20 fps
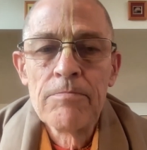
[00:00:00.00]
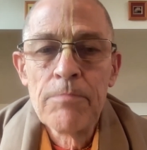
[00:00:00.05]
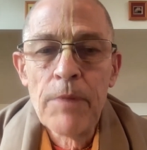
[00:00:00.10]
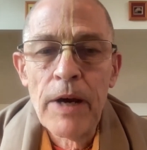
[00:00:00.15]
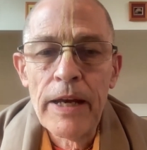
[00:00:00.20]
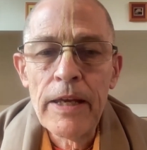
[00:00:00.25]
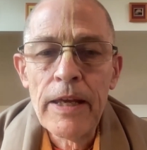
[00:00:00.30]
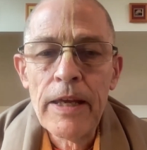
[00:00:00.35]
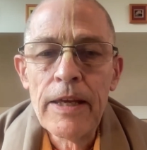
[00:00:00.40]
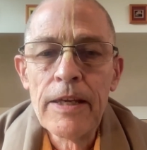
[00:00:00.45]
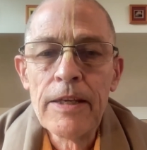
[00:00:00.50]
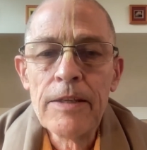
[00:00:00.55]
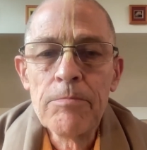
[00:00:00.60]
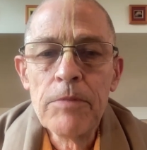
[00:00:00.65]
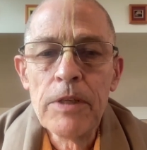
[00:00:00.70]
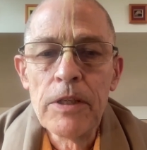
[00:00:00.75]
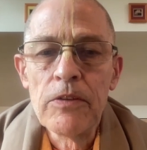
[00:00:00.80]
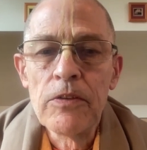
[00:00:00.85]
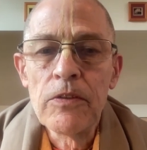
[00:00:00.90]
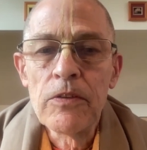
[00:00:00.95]
my
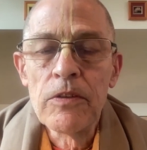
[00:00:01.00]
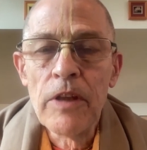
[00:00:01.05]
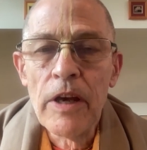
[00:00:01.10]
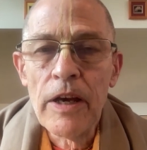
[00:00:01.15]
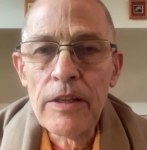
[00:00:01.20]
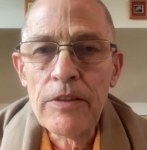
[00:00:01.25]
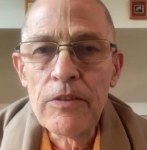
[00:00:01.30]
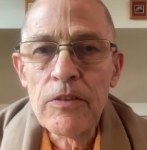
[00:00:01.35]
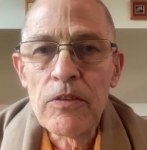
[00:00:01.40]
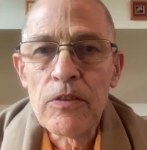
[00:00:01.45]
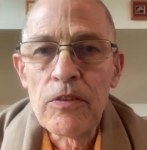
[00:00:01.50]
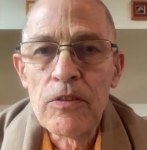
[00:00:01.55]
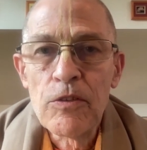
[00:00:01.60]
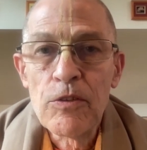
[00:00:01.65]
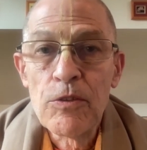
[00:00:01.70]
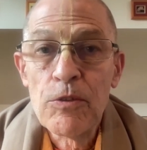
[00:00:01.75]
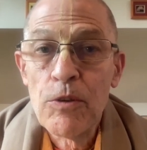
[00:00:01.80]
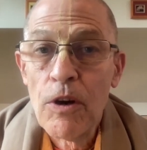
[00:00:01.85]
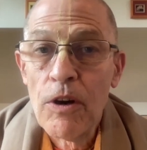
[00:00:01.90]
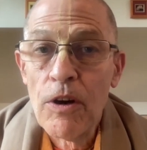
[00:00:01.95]
aim is not
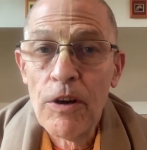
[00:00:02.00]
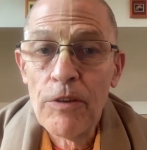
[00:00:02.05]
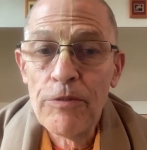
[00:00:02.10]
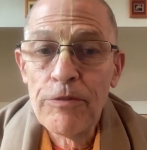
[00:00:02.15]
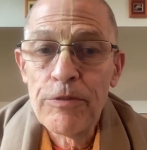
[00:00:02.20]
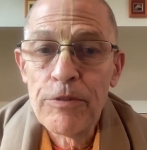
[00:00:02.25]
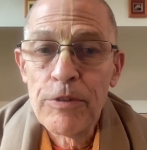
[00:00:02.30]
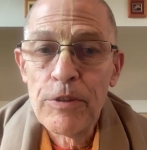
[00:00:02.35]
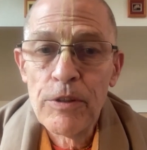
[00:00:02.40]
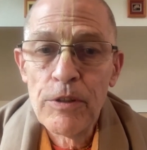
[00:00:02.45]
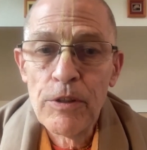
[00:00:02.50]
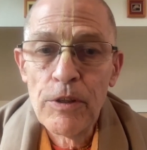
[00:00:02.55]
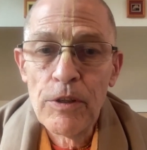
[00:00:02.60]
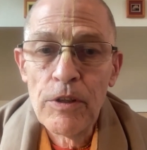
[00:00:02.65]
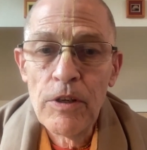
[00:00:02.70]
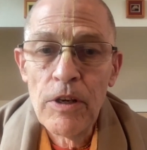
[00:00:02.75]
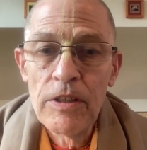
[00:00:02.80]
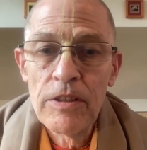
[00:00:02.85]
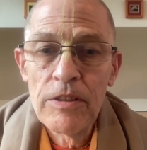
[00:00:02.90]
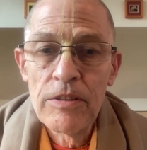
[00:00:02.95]
to
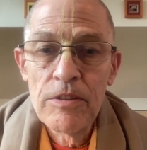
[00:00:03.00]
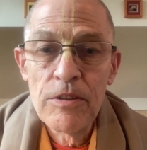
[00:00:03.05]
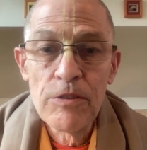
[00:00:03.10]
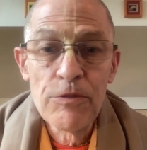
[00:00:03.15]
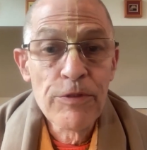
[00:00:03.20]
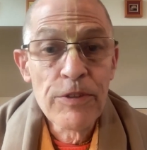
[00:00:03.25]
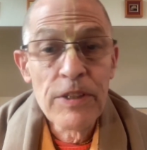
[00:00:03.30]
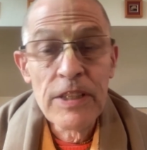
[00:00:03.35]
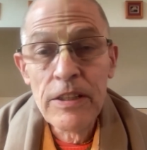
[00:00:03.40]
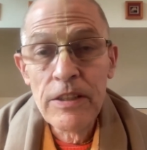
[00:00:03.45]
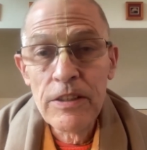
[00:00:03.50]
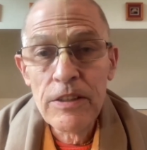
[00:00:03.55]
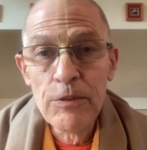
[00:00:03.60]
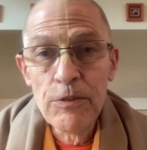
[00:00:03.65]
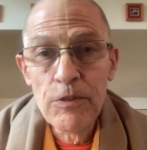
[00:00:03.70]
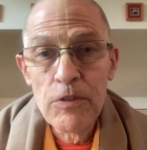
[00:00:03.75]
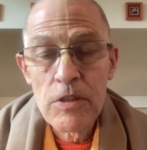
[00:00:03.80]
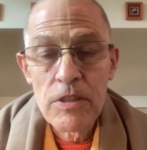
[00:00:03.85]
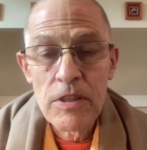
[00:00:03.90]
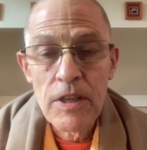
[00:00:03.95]
offer
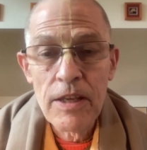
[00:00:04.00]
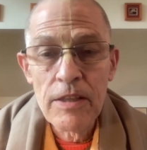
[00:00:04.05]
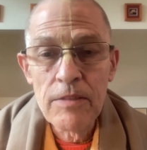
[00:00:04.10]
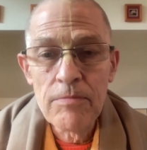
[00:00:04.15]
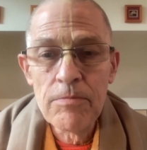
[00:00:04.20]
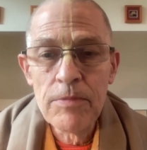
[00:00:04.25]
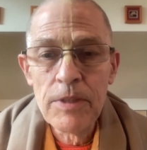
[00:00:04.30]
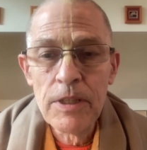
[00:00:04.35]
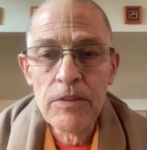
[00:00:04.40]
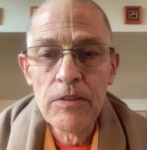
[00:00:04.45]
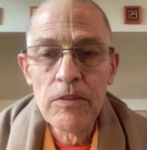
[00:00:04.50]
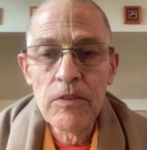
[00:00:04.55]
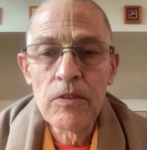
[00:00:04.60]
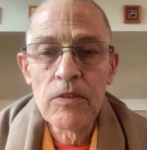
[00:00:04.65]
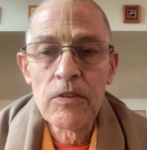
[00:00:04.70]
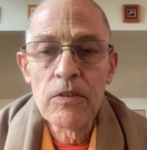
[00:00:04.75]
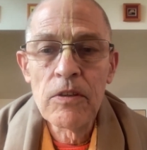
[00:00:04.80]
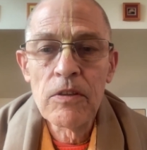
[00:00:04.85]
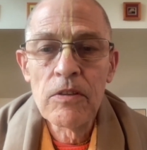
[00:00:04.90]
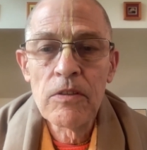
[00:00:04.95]
definitive
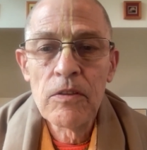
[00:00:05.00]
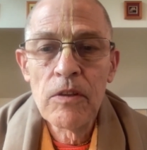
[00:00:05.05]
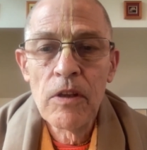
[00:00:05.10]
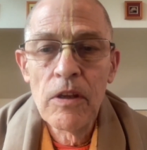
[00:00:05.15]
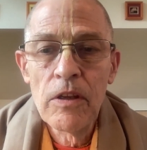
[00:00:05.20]
statements